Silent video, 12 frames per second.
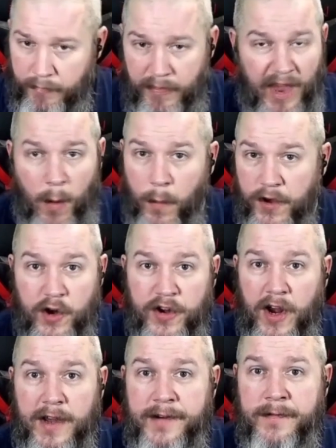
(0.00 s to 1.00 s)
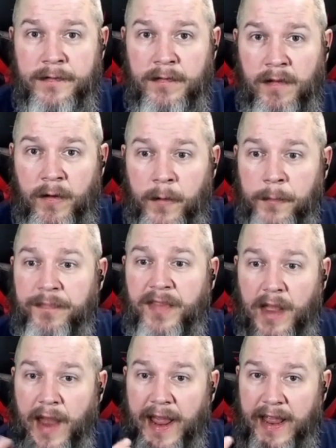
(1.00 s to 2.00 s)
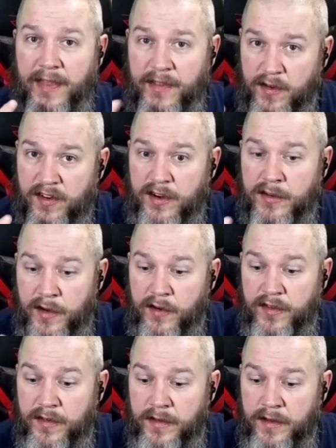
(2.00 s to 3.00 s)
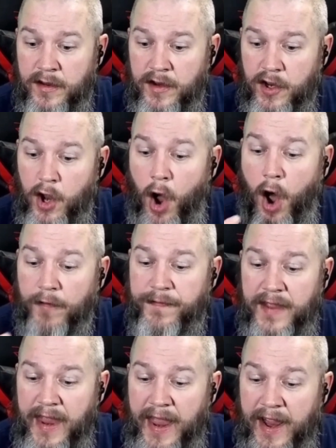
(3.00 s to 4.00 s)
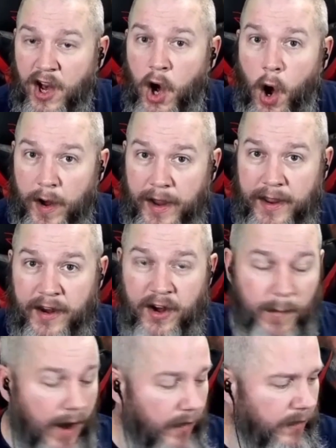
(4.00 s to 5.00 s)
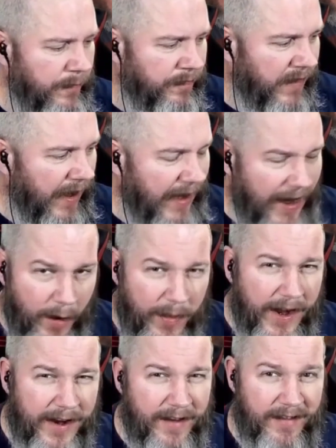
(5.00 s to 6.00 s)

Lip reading: And when you're done, like there's coffee and garlic in your mouth. And I know that doesn't